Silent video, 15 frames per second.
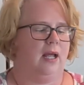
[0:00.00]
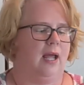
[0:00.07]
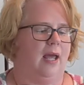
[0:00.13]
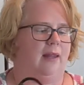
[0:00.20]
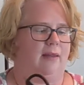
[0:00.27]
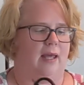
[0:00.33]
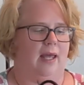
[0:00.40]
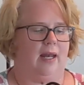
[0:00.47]

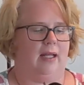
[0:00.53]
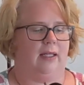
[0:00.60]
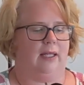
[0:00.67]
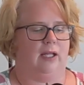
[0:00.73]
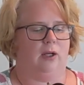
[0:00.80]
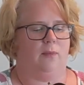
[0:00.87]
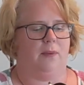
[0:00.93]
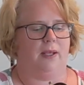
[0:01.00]
And then a
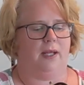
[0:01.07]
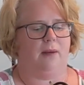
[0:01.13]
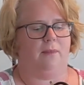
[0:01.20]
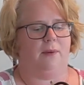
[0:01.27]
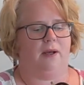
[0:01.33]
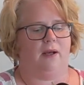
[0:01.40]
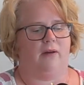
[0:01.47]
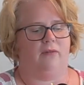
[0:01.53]
little bit
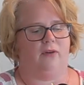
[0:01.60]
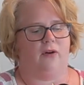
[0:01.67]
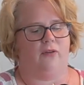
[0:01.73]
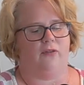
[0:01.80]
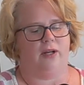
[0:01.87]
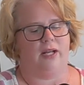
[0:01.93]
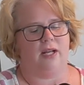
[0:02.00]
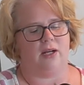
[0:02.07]
above
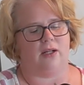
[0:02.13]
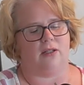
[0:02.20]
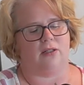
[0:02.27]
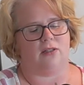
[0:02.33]
over here.